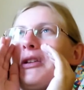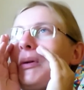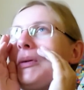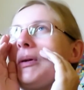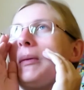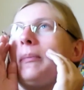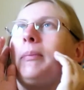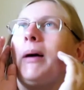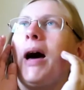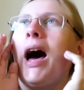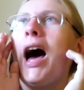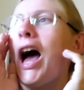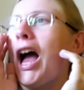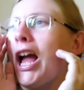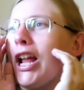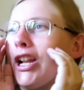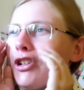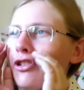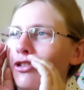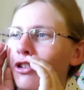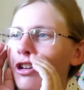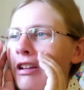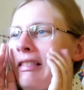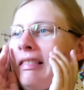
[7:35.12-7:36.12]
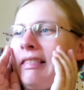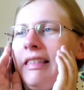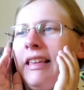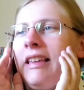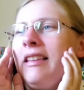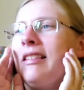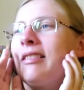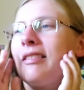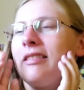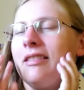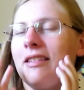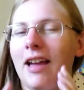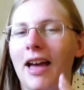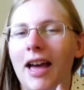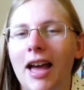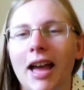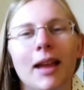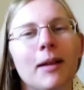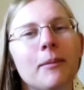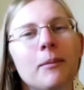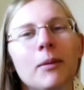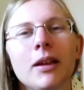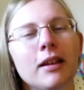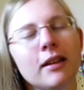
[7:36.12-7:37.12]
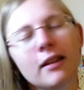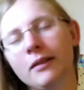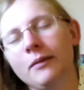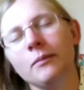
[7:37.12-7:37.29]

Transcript: into a pine tree this time.